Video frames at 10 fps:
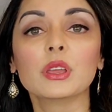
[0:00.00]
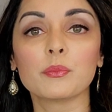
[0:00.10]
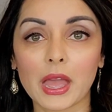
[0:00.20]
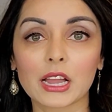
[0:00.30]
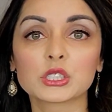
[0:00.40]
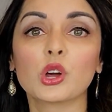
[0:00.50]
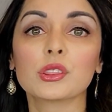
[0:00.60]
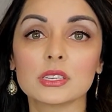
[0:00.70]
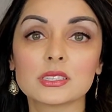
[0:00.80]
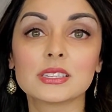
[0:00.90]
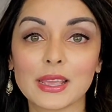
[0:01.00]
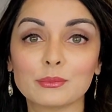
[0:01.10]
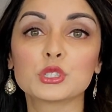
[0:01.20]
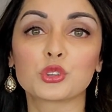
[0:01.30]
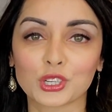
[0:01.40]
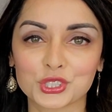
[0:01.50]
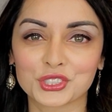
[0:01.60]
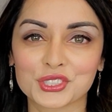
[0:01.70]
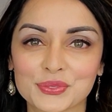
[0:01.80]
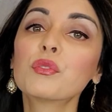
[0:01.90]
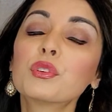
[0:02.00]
impact on these same structures.